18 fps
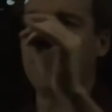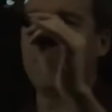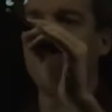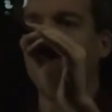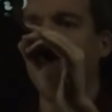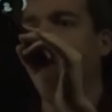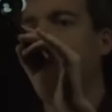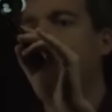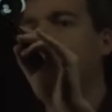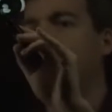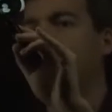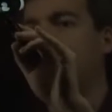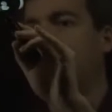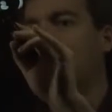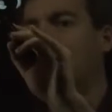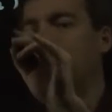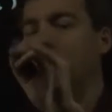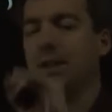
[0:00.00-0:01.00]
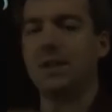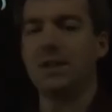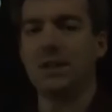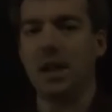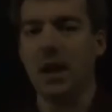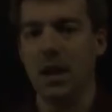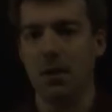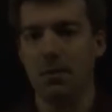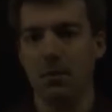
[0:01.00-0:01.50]
so therefore they'd have the
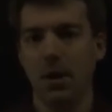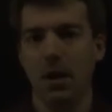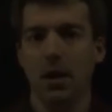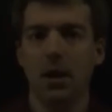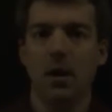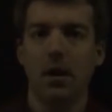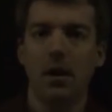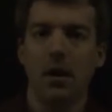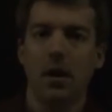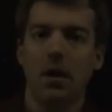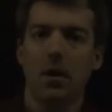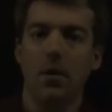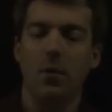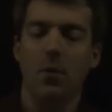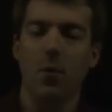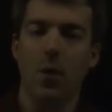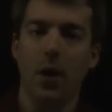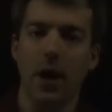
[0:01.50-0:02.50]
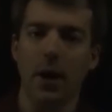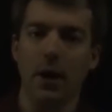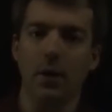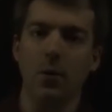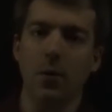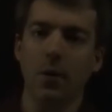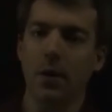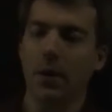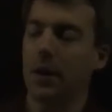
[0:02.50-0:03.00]
same y
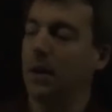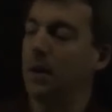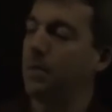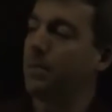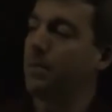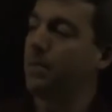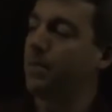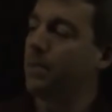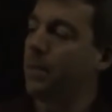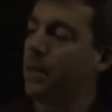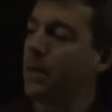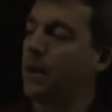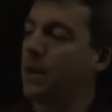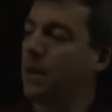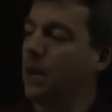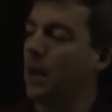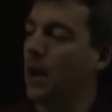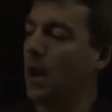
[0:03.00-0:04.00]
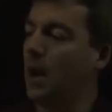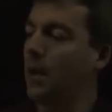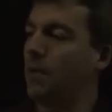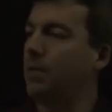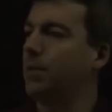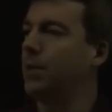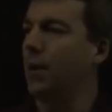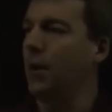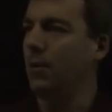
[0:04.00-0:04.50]
coordinate,
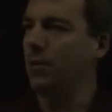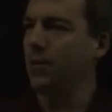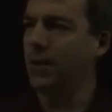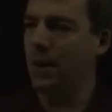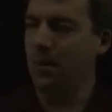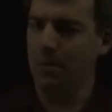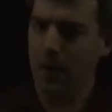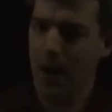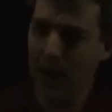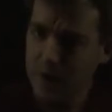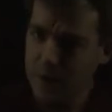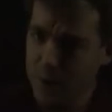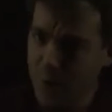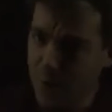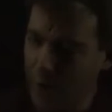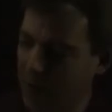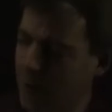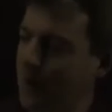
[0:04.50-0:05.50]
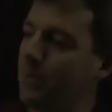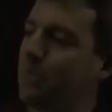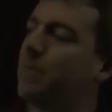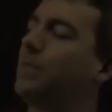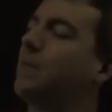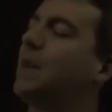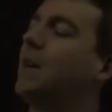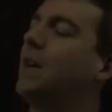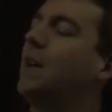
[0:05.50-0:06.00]
same x coordinate.
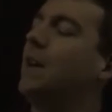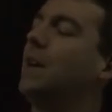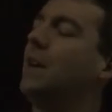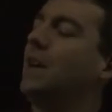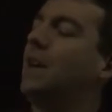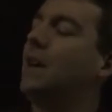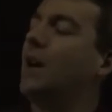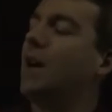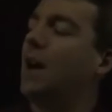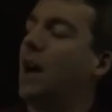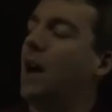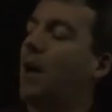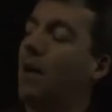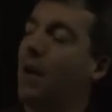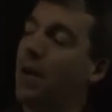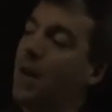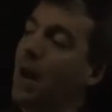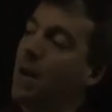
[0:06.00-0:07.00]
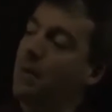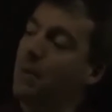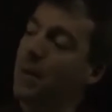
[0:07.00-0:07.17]
And that